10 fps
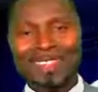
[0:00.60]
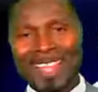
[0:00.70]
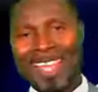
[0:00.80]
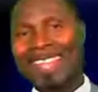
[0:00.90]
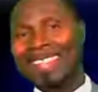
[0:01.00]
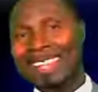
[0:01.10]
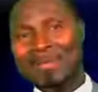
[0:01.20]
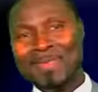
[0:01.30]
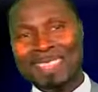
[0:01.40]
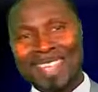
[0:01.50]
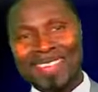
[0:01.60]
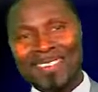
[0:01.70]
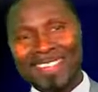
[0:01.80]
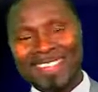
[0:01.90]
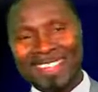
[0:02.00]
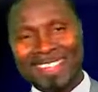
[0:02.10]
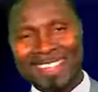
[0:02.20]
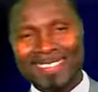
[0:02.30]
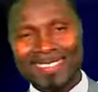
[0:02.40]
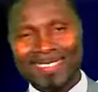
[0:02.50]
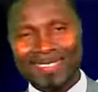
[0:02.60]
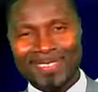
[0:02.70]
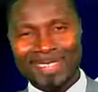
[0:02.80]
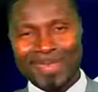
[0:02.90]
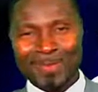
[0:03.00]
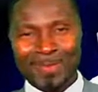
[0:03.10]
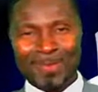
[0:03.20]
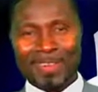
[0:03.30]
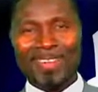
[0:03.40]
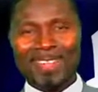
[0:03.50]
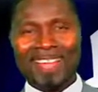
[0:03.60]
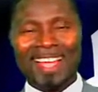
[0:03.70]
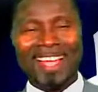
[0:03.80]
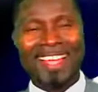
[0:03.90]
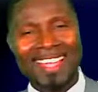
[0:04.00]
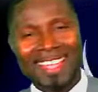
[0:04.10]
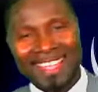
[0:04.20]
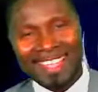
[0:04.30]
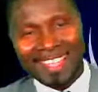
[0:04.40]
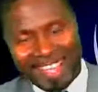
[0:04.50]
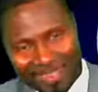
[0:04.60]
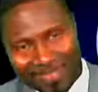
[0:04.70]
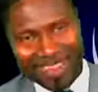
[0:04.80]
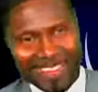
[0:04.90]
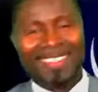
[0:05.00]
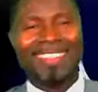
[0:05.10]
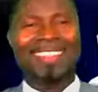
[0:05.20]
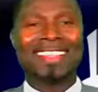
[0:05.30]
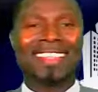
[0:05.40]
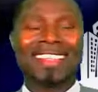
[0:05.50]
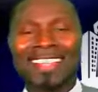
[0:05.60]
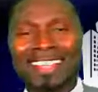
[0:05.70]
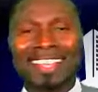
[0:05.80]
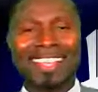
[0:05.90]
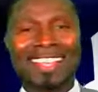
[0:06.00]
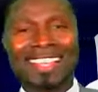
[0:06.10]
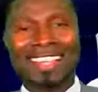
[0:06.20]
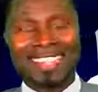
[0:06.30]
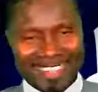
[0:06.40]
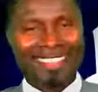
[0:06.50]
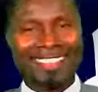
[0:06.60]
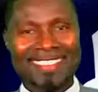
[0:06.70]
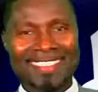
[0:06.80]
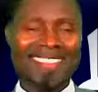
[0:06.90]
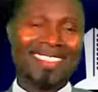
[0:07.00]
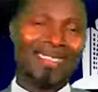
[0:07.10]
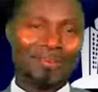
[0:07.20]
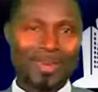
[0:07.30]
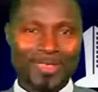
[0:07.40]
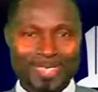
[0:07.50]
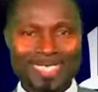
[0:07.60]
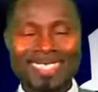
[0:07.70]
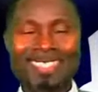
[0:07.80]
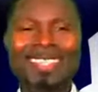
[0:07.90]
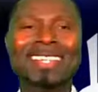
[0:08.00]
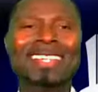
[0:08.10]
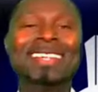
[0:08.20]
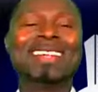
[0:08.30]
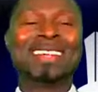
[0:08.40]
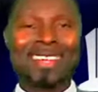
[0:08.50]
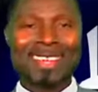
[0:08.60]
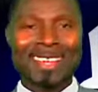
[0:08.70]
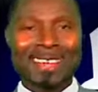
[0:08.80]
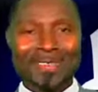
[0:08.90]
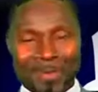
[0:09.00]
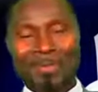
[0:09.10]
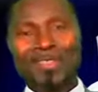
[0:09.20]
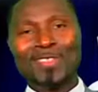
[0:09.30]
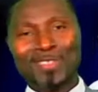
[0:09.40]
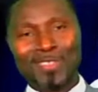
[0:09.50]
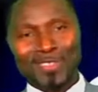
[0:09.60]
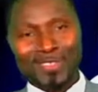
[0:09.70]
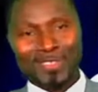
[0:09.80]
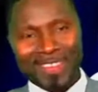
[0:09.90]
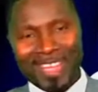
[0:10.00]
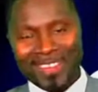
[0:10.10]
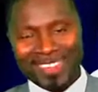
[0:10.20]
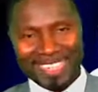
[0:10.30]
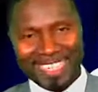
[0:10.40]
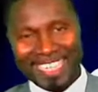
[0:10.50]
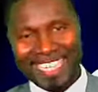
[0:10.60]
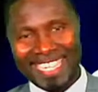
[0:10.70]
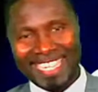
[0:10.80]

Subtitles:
tonight I'm here once again to give you free legal advice. This is an opportunity for most of you out there